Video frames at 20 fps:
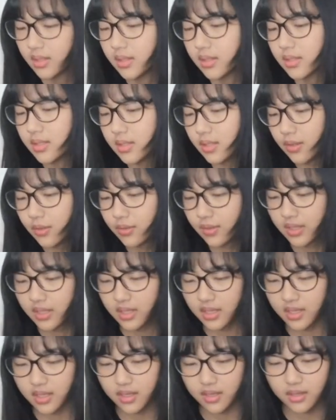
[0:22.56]
So
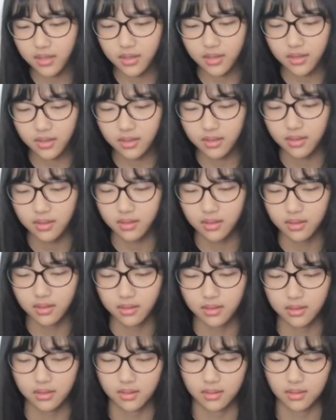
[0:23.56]
here,
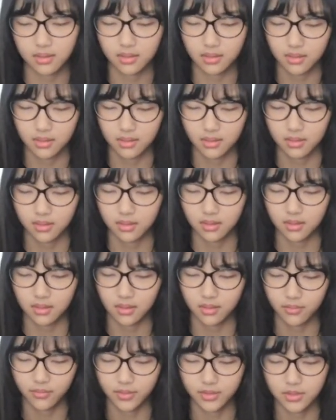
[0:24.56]

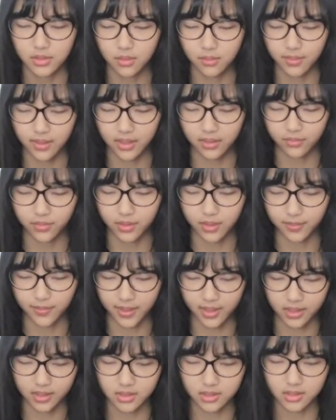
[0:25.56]
I feel so bad for the
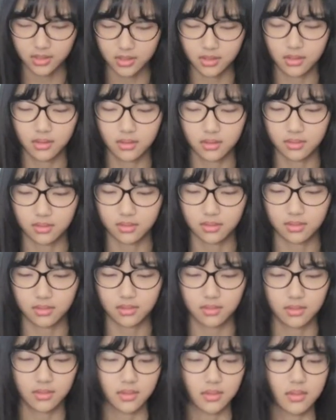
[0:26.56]
packaging.
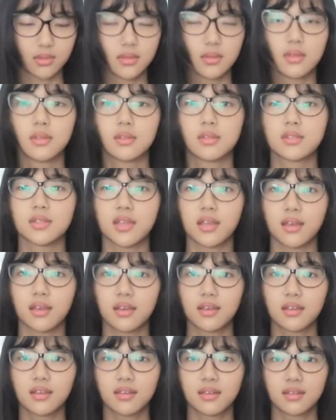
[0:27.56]
It's
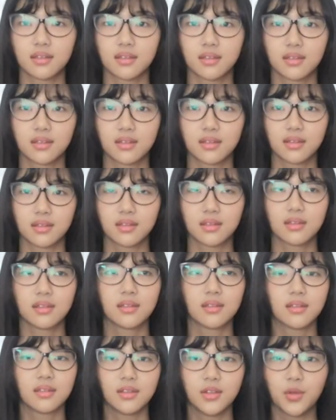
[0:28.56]
like,
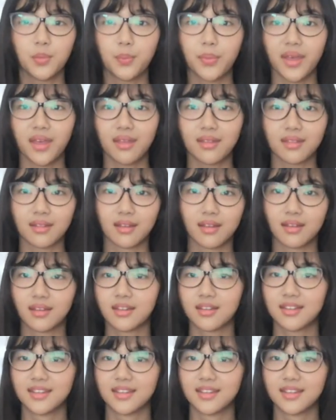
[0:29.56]
you bet, na.